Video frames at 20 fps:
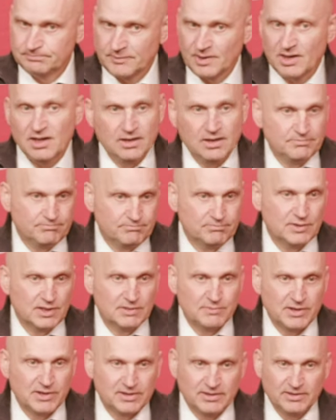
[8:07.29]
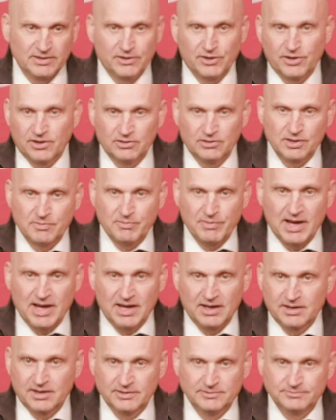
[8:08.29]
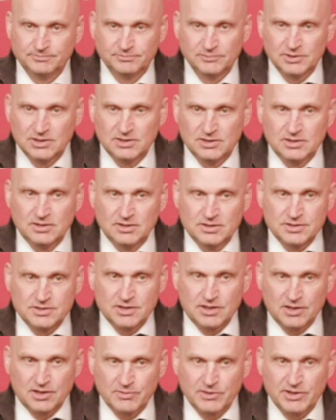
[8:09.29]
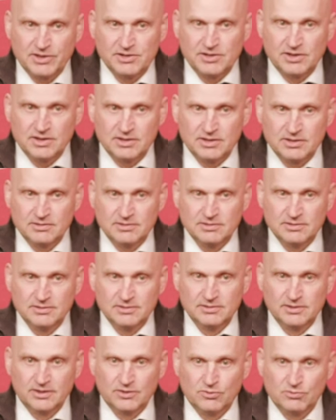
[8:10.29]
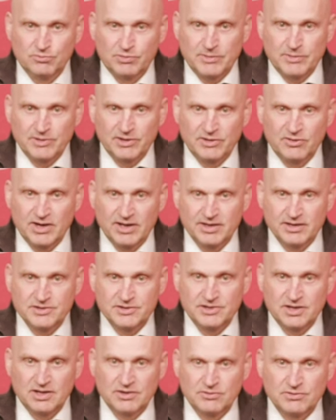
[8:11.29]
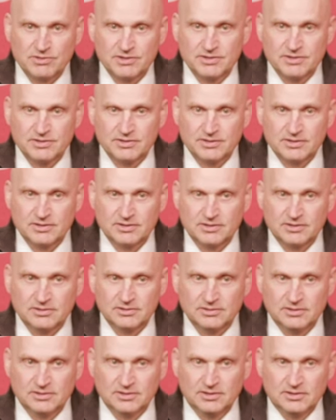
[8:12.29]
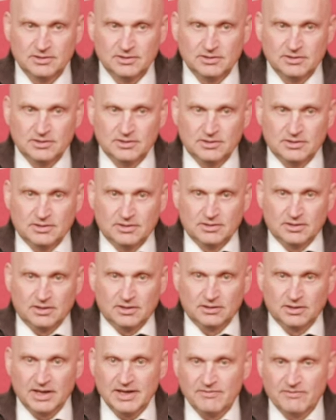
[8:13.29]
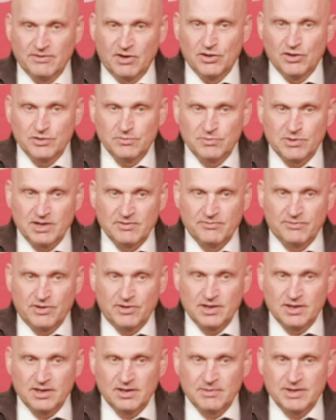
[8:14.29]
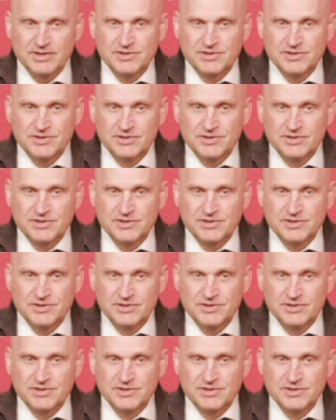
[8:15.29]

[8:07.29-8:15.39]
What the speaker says: Yeah. I mean, you're going to look back and it's not going to be a ton. We'll probably grade this out. A light volume night for him.